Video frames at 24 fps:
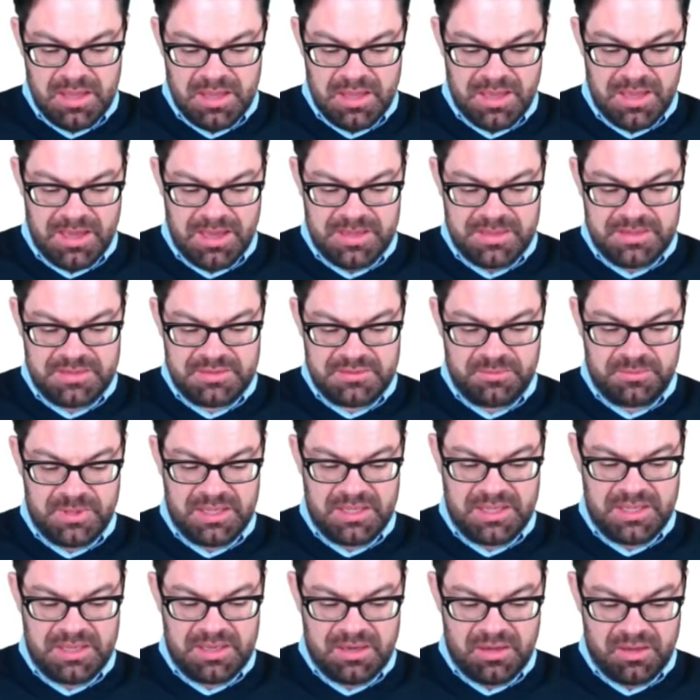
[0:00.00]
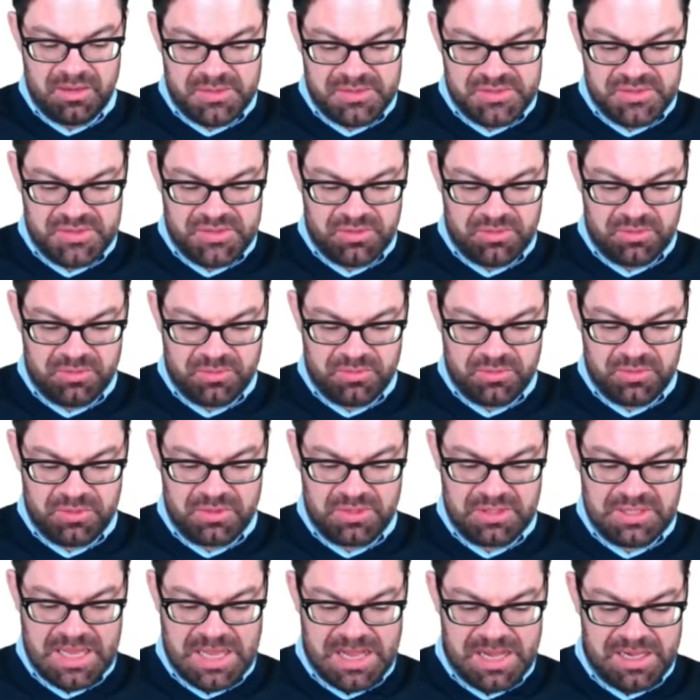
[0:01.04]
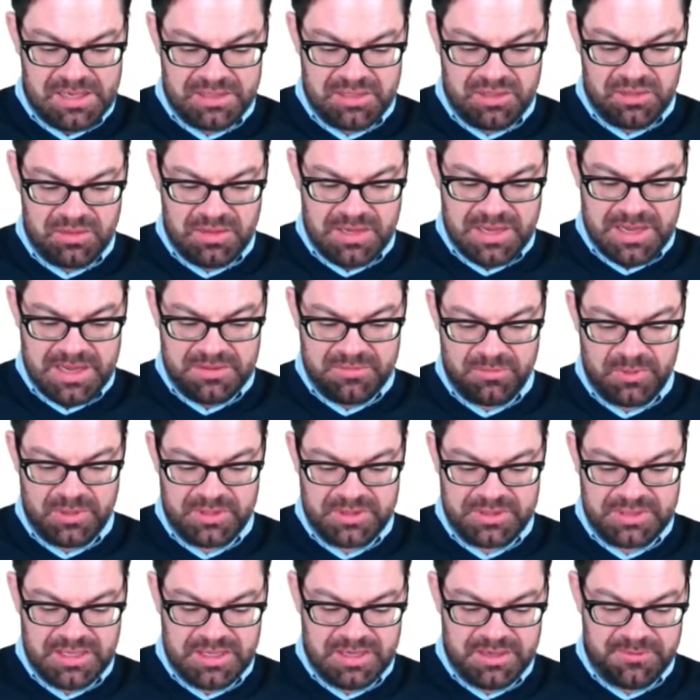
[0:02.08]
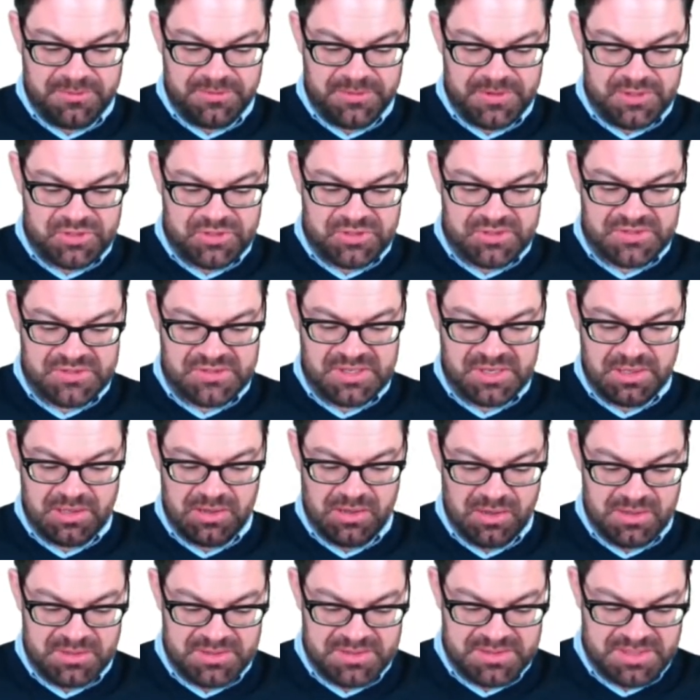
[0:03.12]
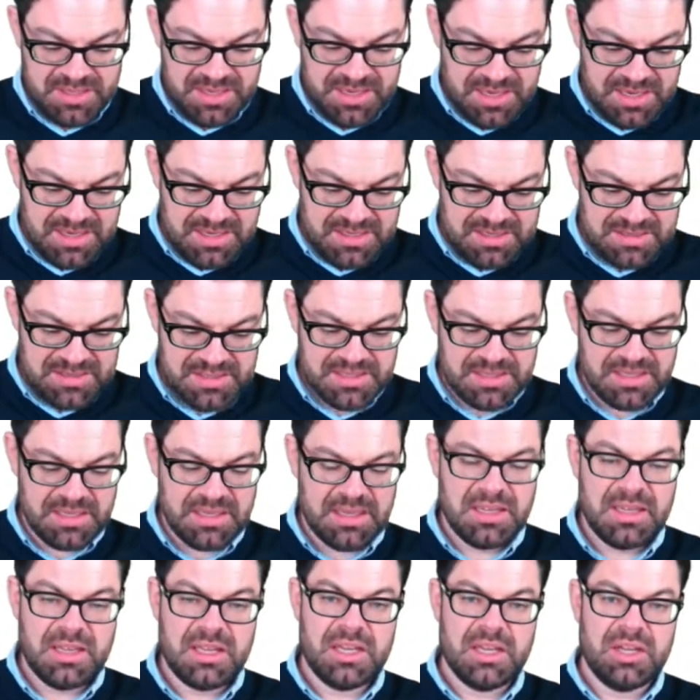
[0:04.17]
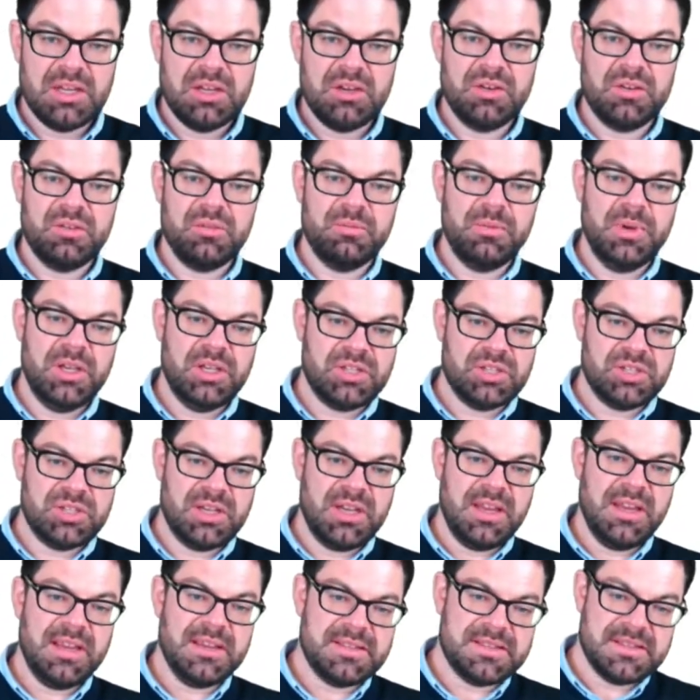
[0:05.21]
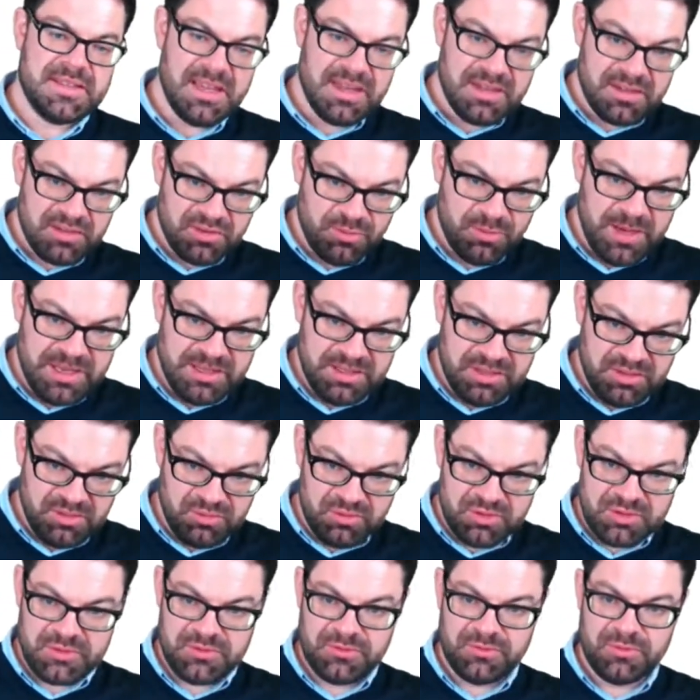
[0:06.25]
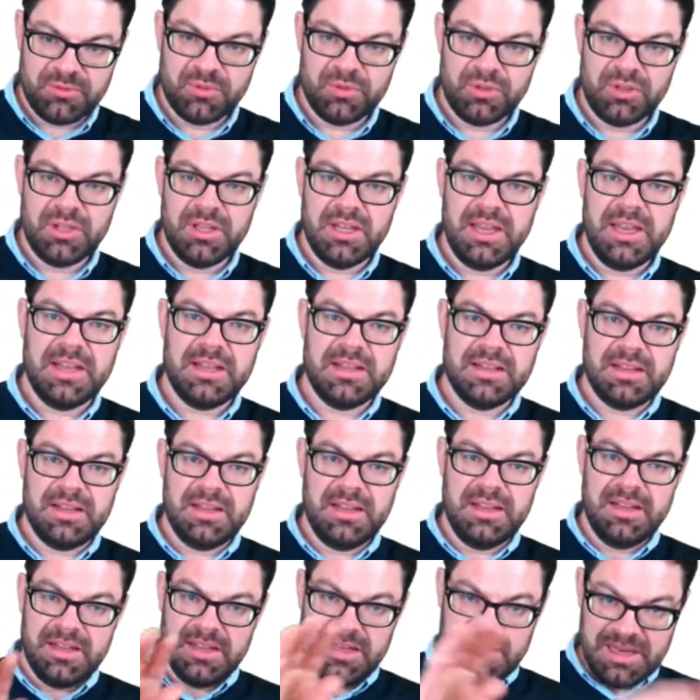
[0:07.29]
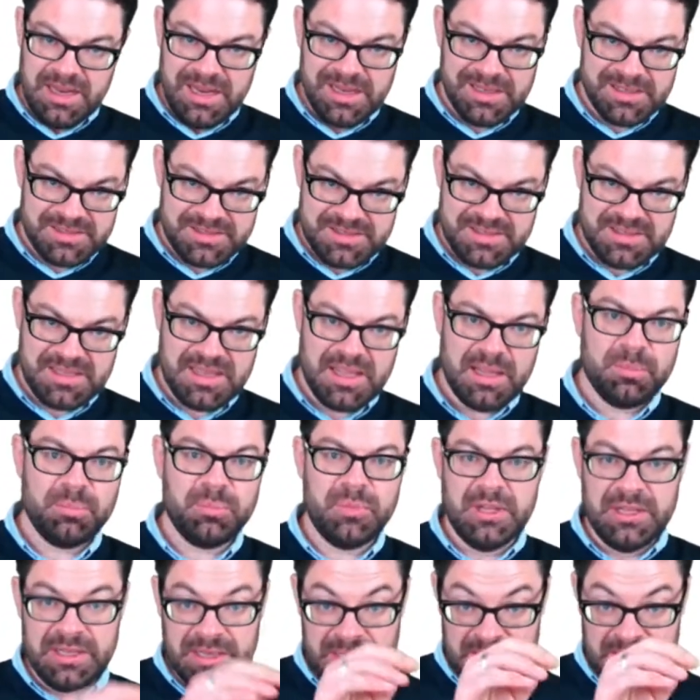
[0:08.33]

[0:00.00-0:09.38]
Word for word: And we can also calculate what that efficiency loss is, which is then quite useful in, in the next step, in the